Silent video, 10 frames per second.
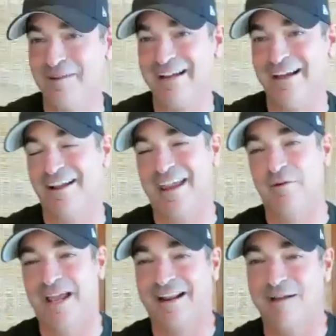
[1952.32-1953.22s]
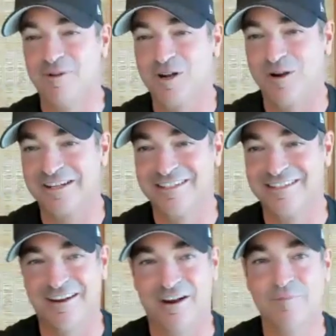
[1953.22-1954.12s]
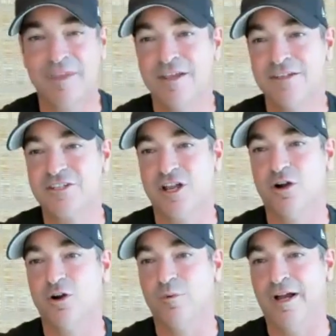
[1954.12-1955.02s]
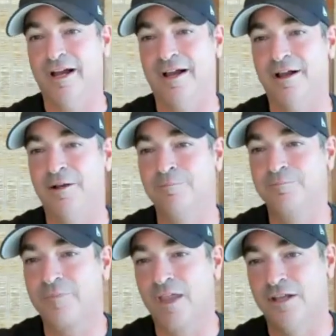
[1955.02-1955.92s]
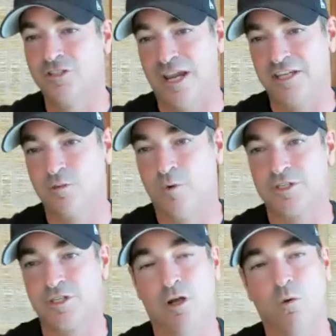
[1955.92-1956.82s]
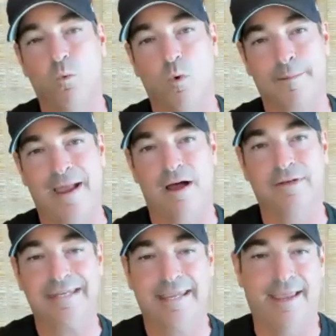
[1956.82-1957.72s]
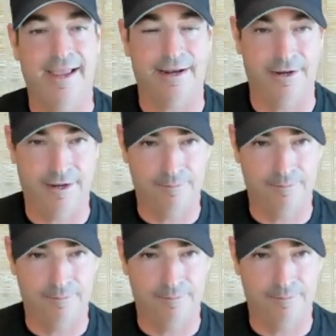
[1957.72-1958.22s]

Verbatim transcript: God. Okay, we got a couple of questions here. So Jason wants to know, what about Canada?